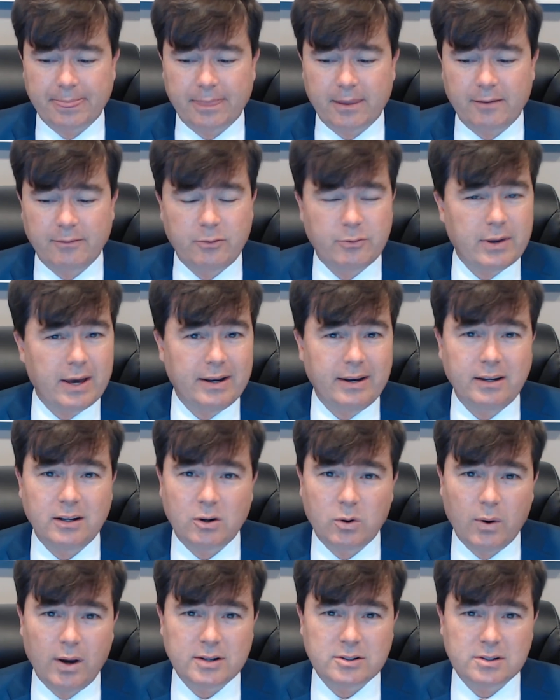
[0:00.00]
If you've got any
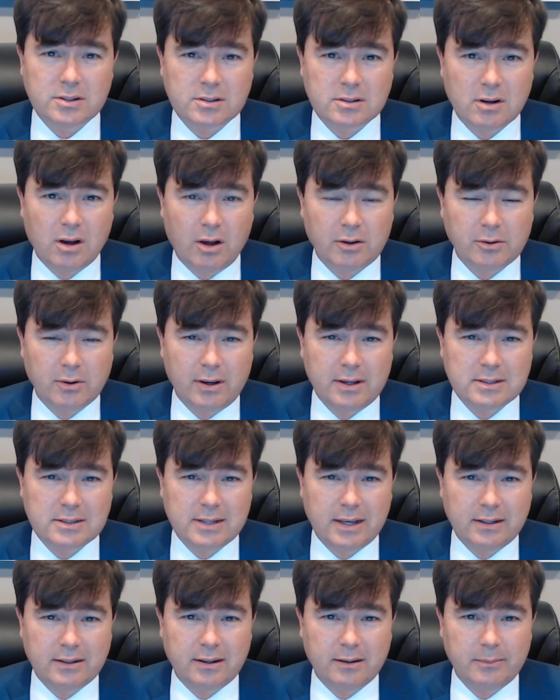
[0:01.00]
questions at all, don't
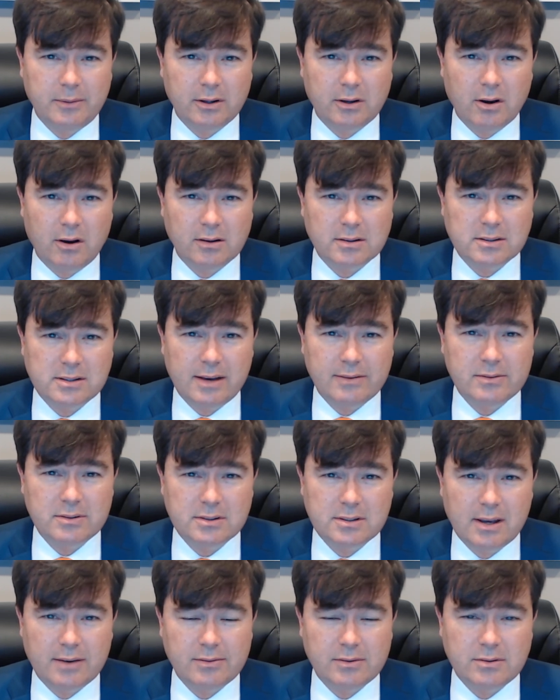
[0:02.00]
hesitate to give me a call,
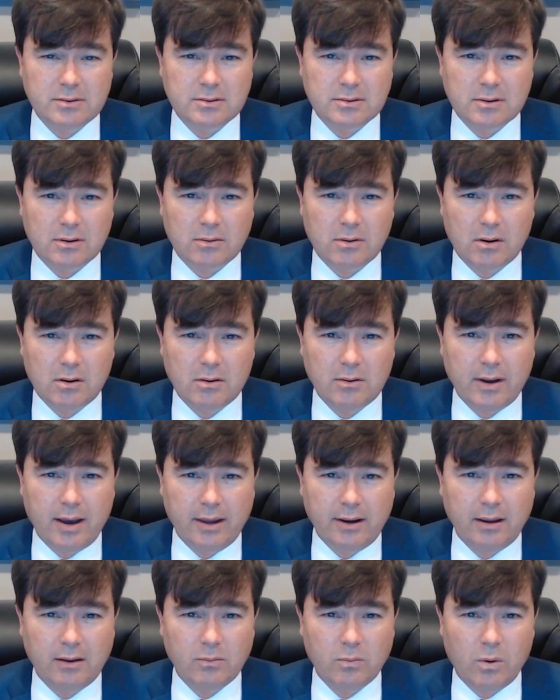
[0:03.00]

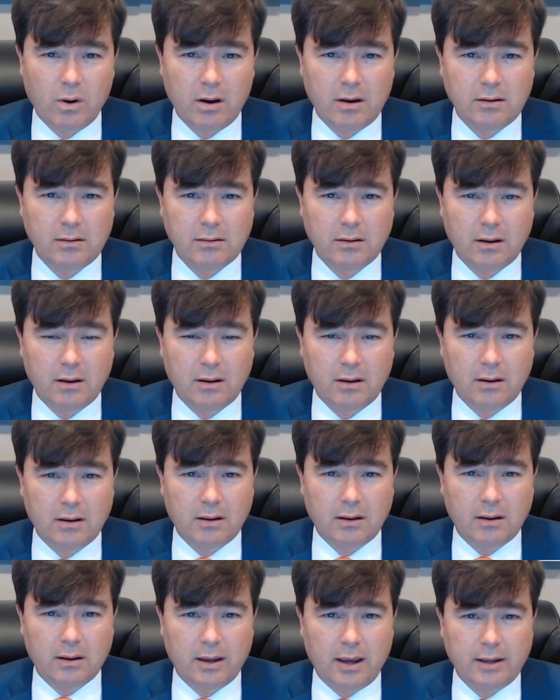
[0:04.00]

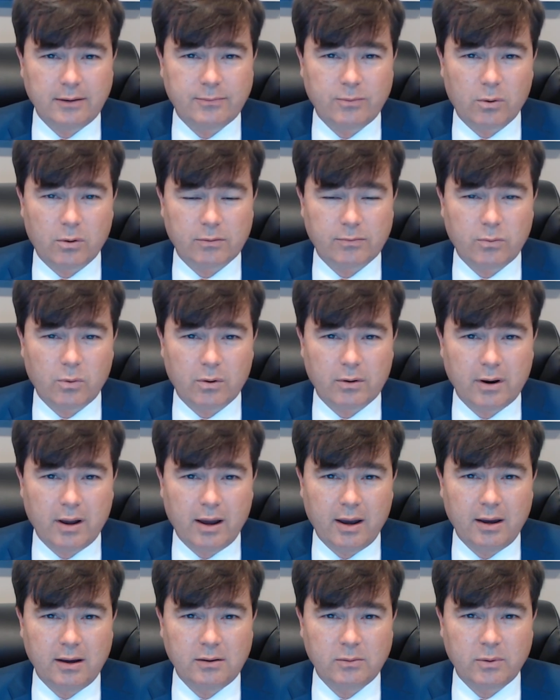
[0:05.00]

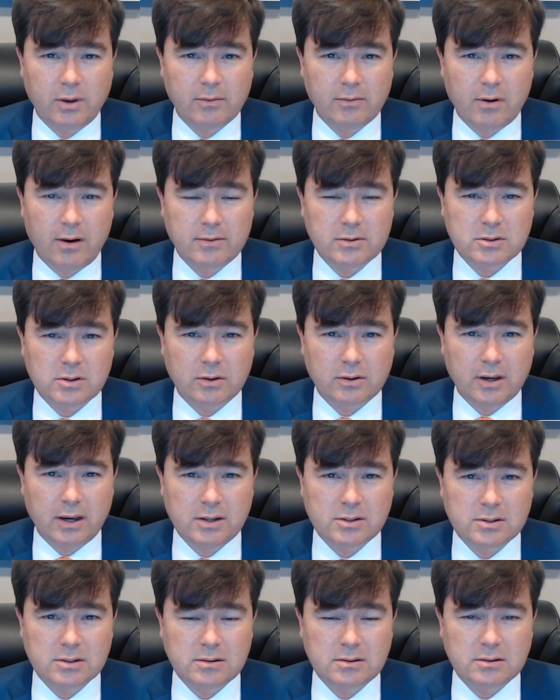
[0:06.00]
770-881-8449. We have office
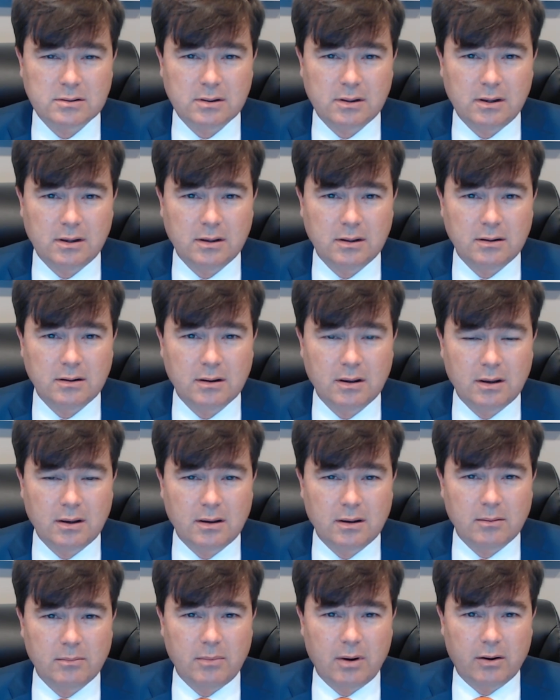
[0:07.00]
locations in
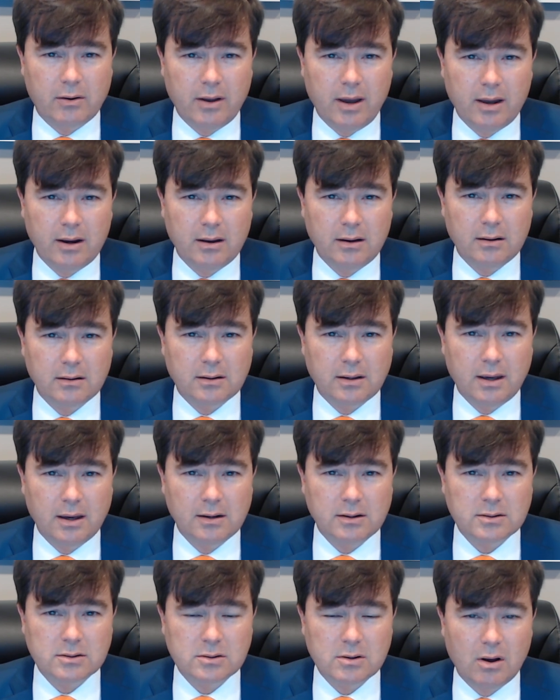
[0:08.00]
Marietta,
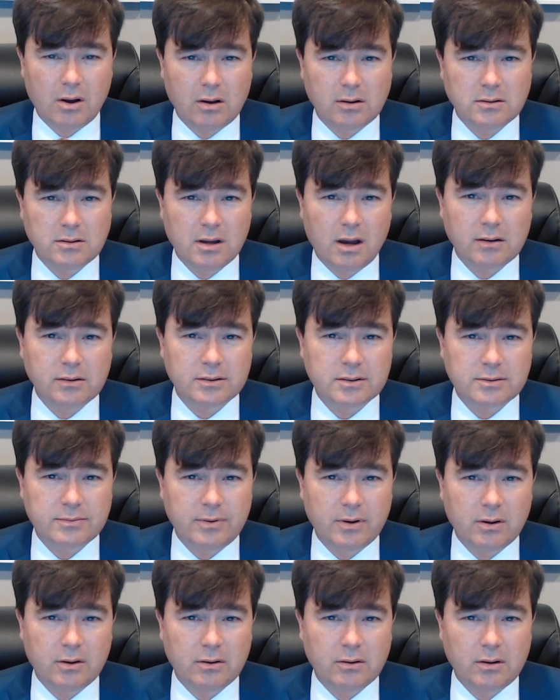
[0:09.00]
Kennesaw,
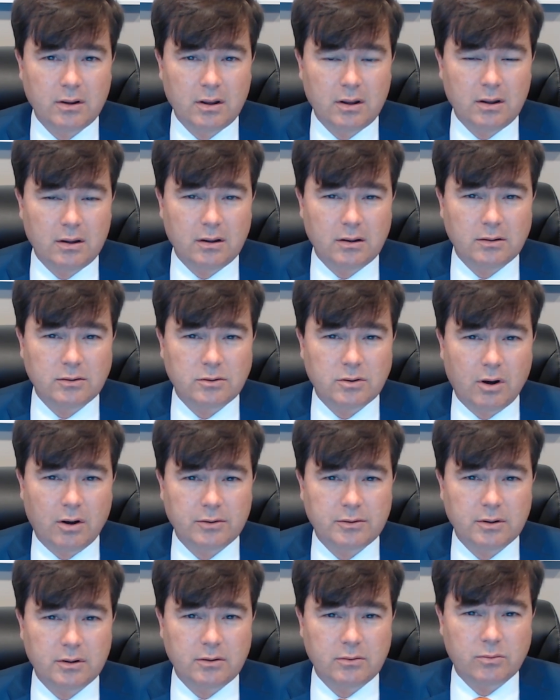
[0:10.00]
Douglasville,
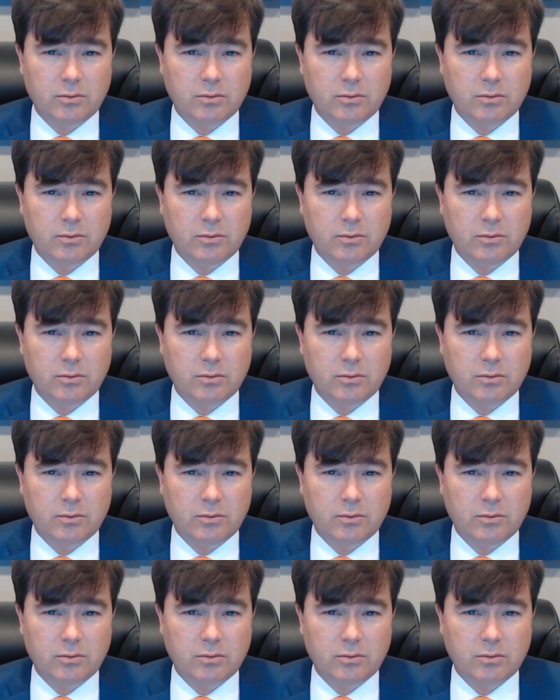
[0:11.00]
Dalton,